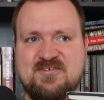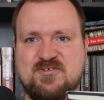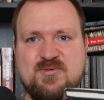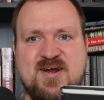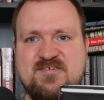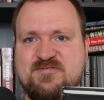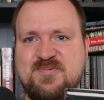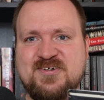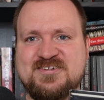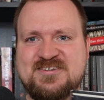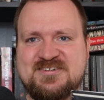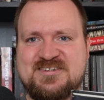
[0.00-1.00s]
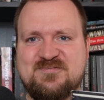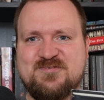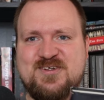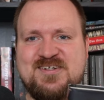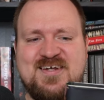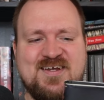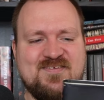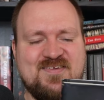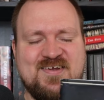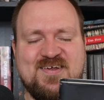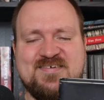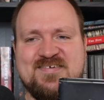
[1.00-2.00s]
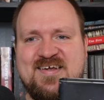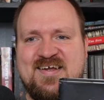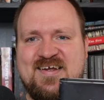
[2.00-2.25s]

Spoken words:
12 books or something like that.